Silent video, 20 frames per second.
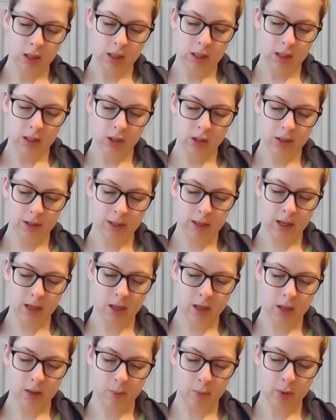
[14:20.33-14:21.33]
and just kind
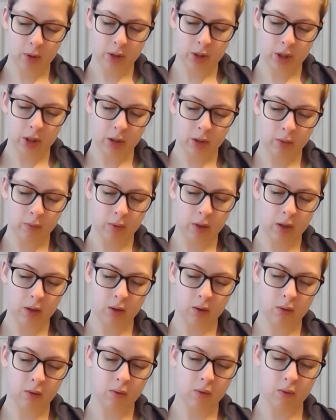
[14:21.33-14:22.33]
of push it
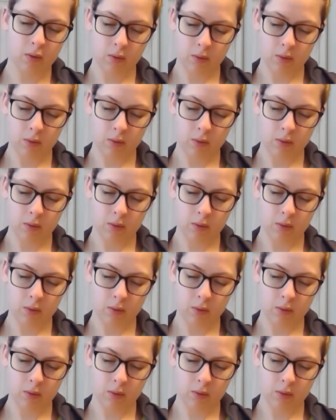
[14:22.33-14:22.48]
through